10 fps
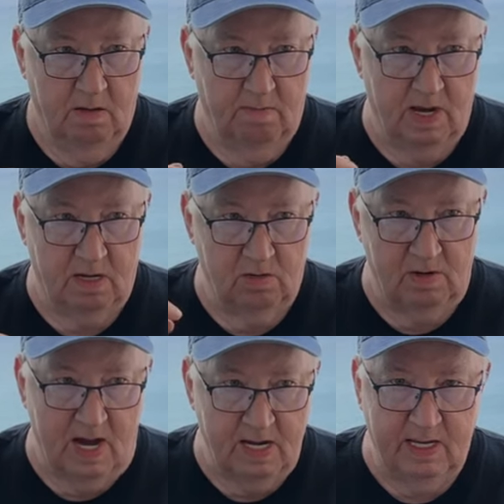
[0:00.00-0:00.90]

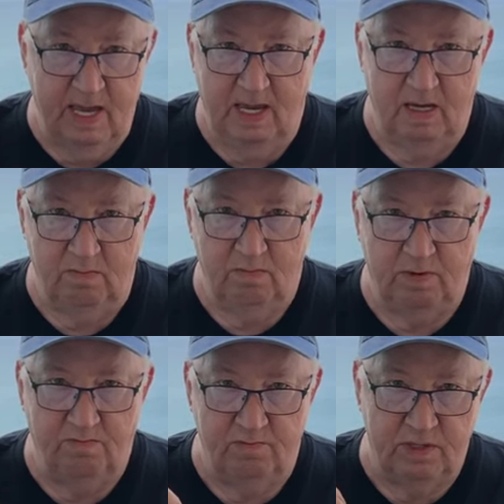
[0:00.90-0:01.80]
Michael, I
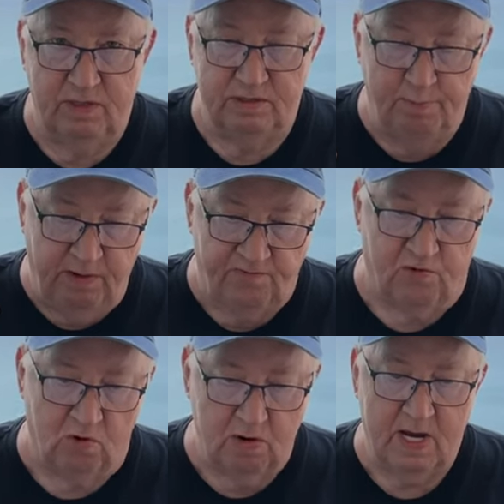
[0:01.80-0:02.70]
came
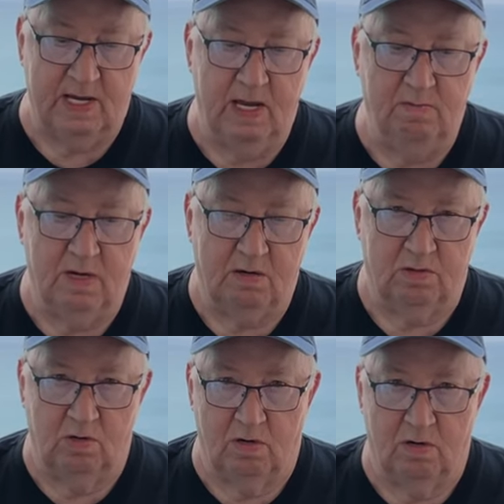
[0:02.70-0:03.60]
before I came to
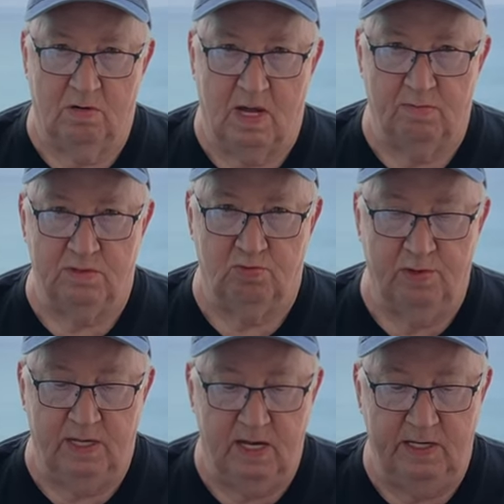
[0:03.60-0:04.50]
Ecuador. I was
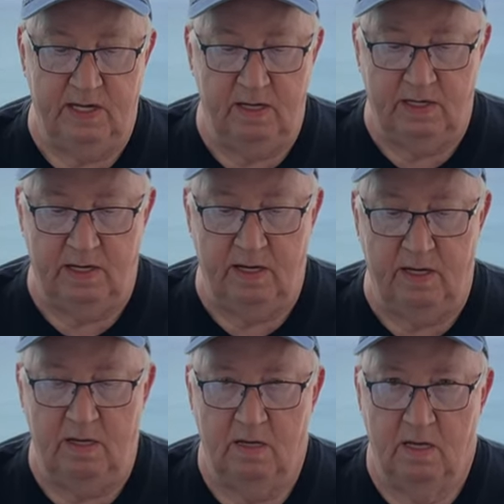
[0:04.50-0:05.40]
with AT and
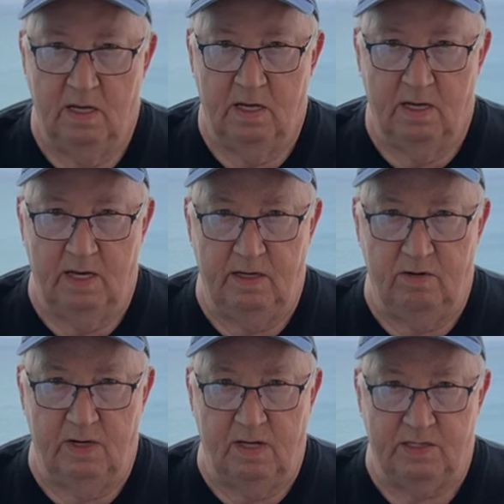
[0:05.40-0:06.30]
T in the
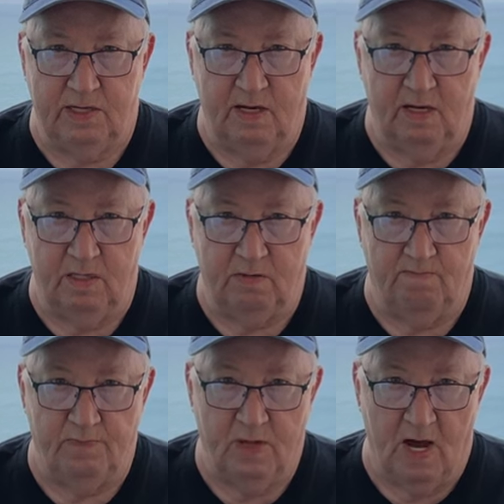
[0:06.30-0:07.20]
United States.
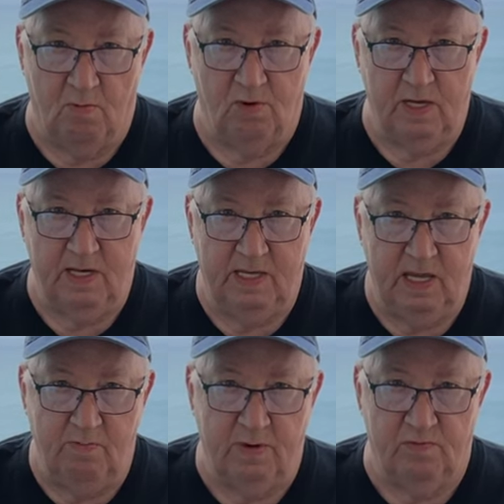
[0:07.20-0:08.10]
I wanted to
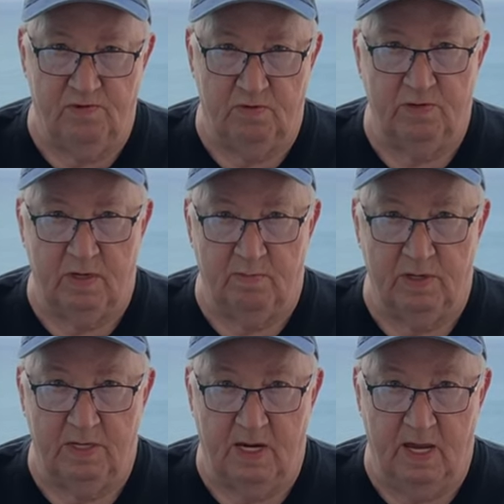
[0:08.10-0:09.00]
keep my phone
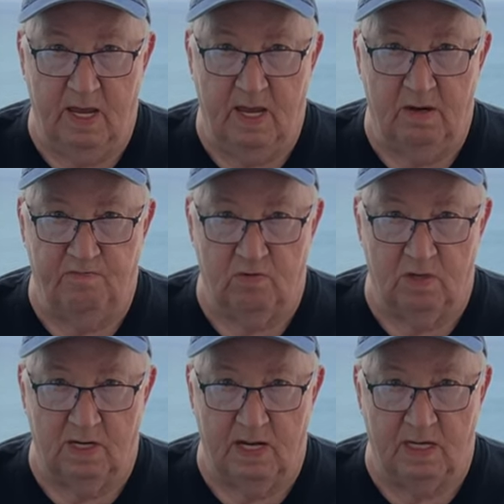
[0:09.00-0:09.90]
number that I had for
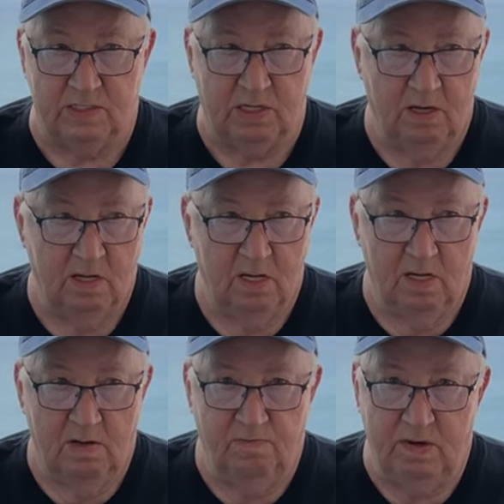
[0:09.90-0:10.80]
the last
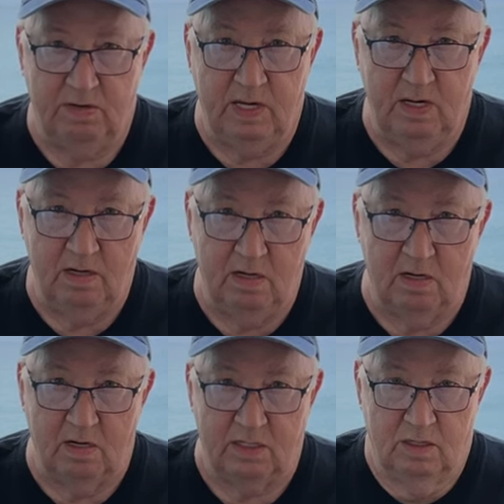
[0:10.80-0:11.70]
15
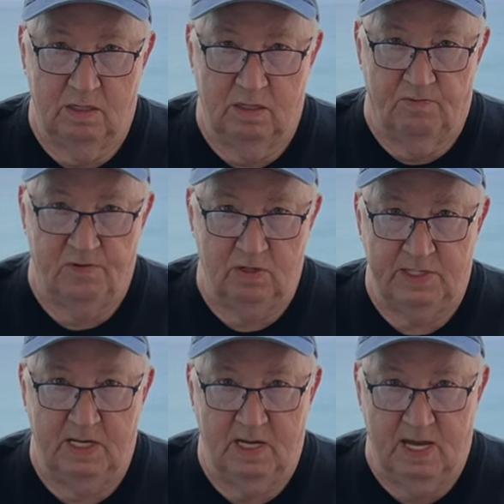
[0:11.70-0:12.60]
years. The
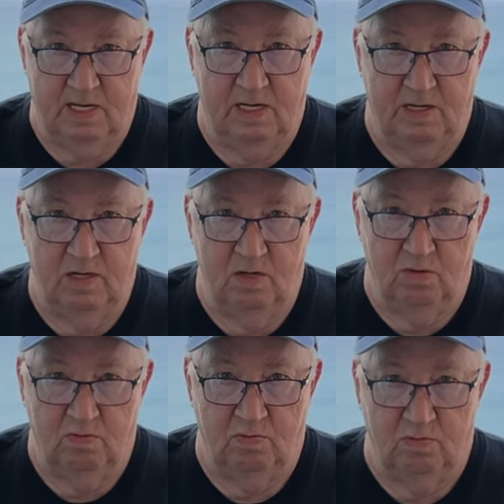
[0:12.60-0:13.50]
first thing I had to
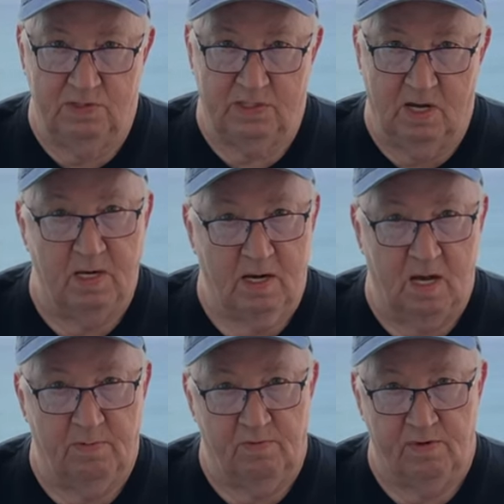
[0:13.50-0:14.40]
do was
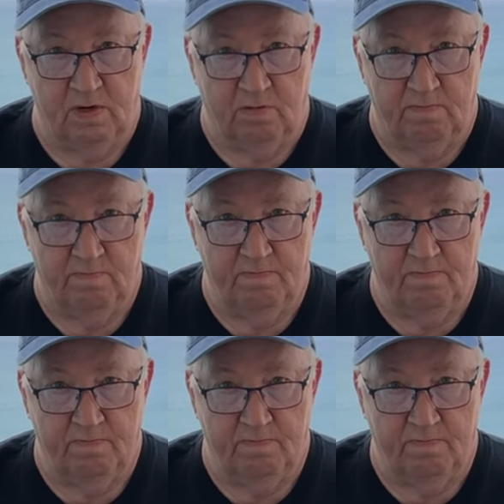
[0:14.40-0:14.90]
unlock my phone.